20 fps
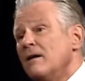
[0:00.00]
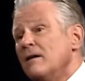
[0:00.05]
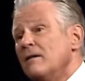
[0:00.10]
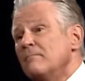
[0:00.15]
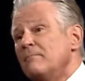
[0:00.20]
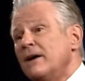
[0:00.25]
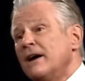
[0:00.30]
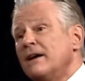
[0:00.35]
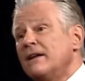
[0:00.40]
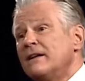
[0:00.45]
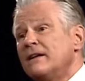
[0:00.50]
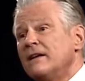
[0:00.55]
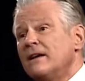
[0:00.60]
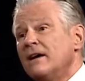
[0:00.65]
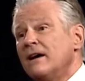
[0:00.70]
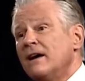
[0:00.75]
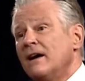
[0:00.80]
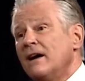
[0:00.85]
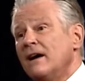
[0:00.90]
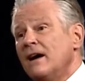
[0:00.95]

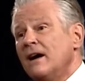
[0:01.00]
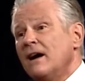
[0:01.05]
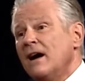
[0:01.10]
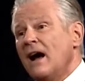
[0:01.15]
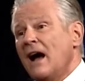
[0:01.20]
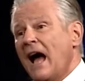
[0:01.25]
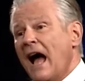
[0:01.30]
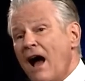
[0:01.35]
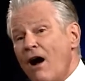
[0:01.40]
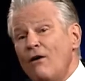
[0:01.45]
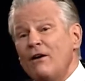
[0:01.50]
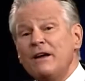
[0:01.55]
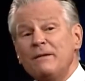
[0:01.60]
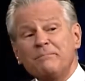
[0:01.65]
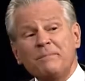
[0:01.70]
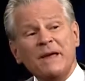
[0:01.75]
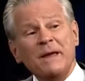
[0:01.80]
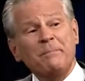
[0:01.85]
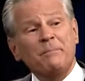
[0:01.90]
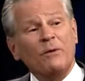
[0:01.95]
but how
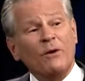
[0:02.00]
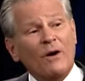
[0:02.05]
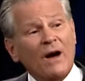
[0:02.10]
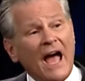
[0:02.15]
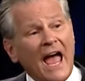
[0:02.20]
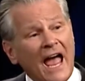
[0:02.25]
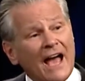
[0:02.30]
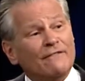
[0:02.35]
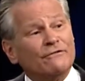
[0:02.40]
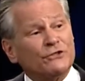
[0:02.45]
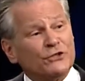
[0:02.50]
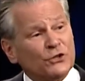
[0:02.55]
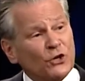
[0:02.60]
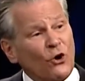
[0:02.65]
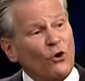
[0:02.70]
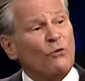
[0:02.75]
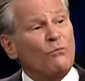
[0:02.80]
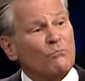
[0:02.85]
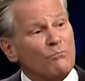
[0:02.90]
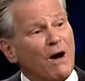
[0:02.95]
can people have
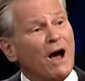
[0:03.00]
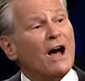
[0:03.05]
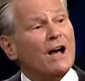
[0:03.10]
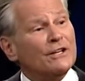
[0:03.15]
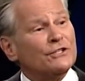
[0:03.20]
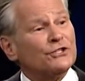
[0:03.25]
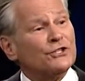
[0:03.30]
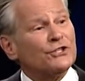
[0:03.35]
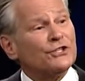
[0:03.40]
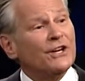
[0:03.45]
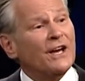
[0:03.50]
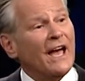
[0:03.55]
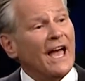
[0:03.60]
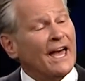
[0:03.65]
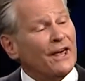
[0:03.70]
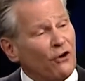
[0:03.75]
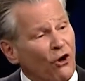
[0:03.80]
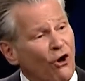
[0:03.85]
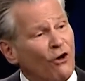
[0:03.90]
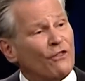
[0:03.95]
so much
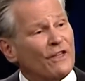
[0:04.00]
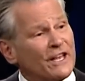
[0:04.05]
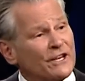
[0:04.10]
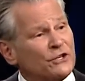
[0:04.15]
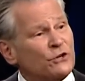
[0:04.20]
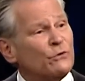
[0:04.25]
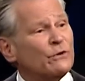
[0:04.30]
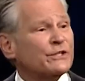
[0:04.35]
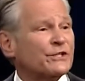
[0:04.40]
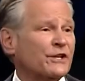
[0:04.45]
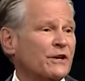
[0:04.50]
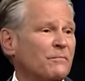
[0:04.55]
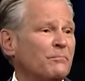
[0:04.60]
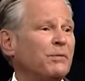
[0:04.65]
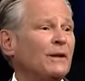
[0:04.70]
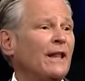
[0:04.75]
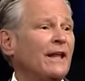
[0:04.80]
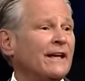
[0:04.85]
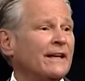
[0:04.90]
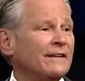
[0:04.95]
and all they do is
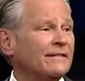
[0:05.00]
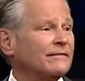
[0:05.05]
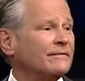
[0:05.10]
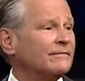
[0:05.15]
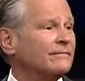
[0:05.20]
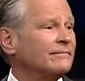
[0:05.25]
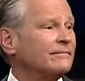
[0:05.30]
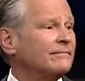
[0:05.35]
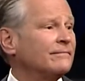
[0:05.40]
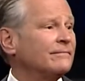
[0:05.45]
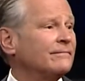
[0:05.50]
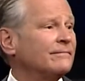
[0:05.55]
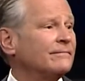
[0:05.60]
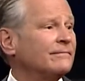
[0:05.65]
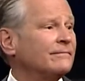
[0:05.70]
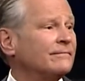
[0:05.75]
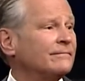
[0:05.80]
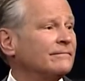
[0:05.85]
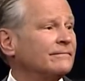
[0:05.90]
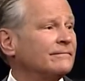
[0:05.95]
complain?
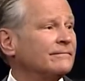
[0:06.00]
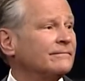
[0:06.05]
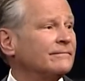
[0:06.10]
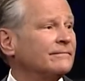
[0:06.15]
Amen.